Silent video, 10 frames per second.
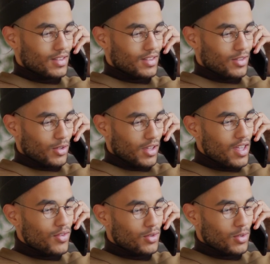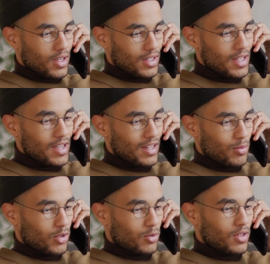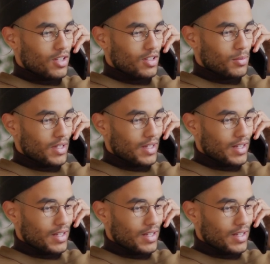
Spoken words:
Oh, I need to check the